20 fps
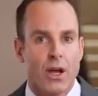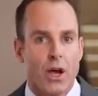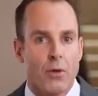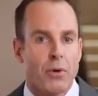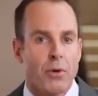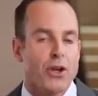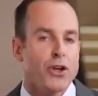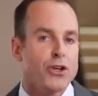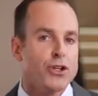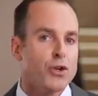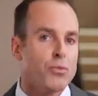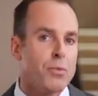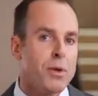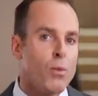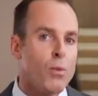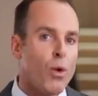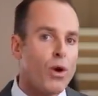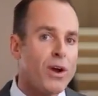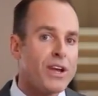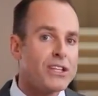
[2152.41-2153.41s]
but you should be
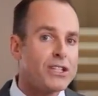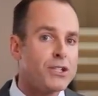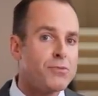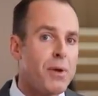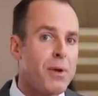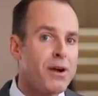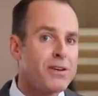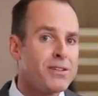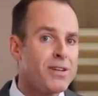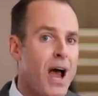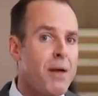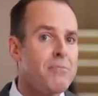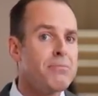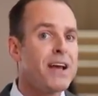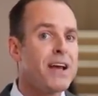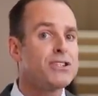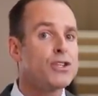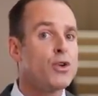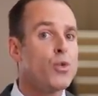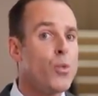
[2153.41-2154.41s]
working spare time
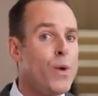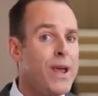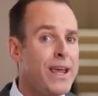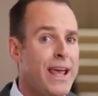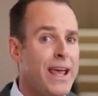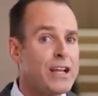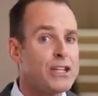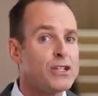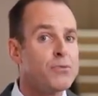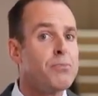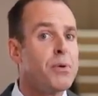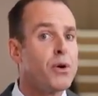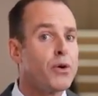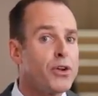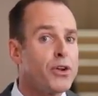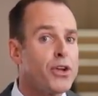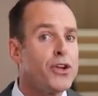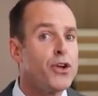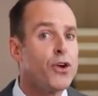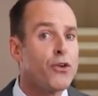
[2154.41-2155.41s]
nights and weekends
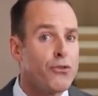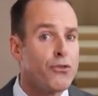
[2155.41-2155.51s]
building your